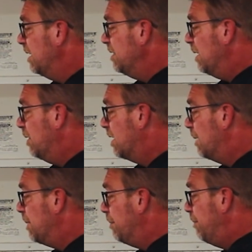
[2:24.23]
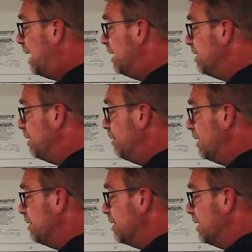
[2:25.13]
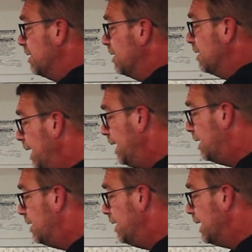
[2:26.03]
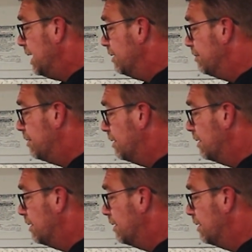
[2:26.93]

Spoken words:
So we'll hook up our positive first and our negative.